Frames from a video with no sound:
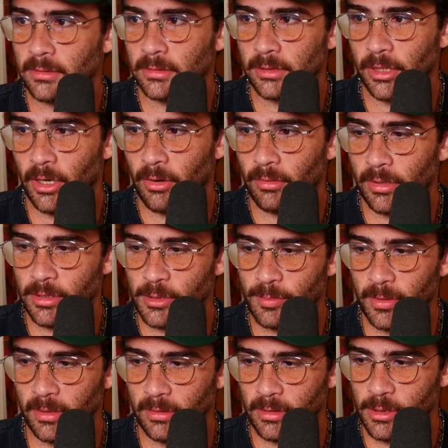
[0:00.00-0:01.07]
You know, it's
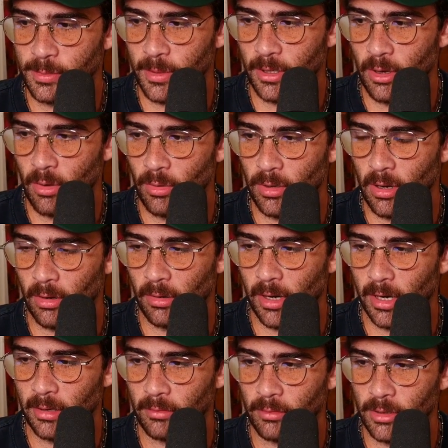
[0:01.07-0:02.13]
been going all
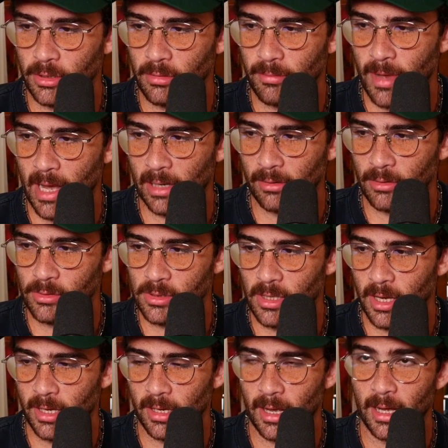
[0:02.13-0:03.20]
right. What are your macros
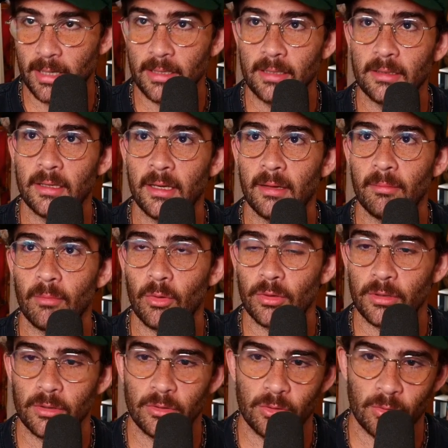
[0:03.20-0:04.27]
like? I need to hit more
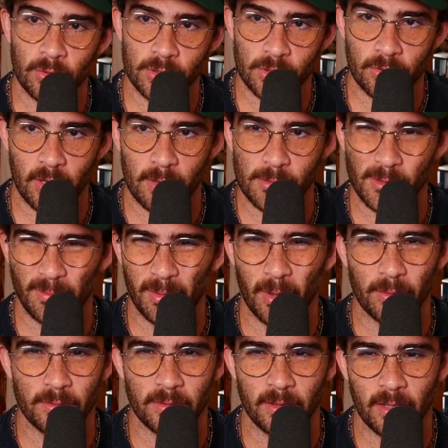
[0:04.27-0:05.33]
than 200 grams of
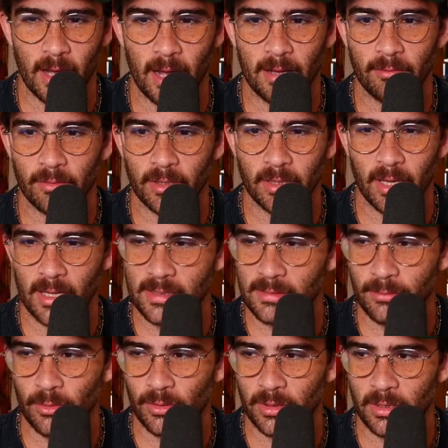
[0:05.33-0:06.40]
protein. I realize
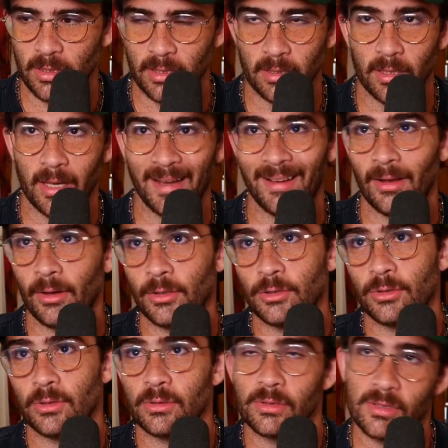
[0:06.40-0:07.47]
I'm only eating like
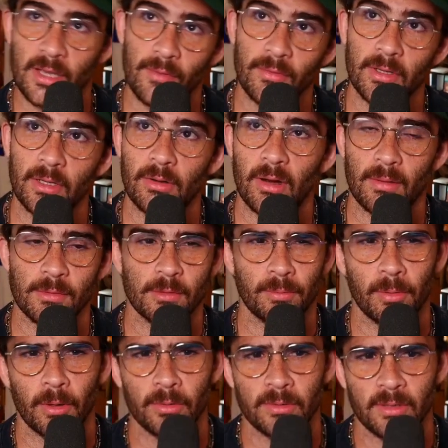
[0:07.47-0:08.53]
170 grams of
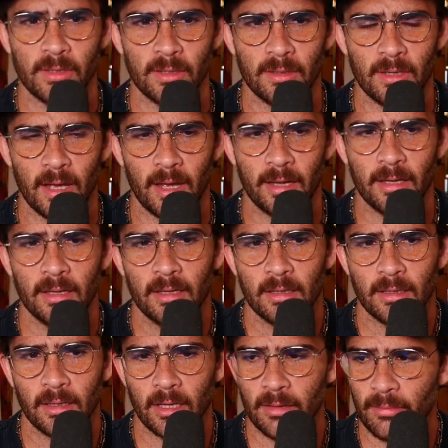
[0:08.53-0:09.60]
protein a day
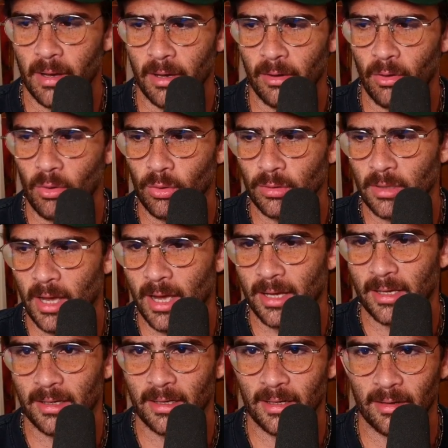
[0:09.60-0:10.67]
in my old
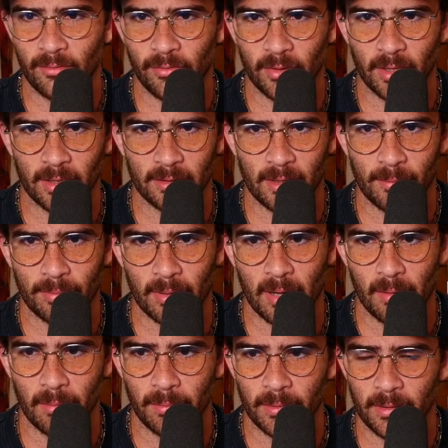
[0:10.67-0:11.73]
diet, and I feel like that
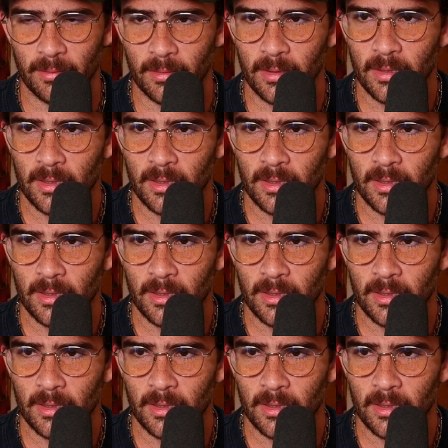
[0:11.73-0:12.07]
probably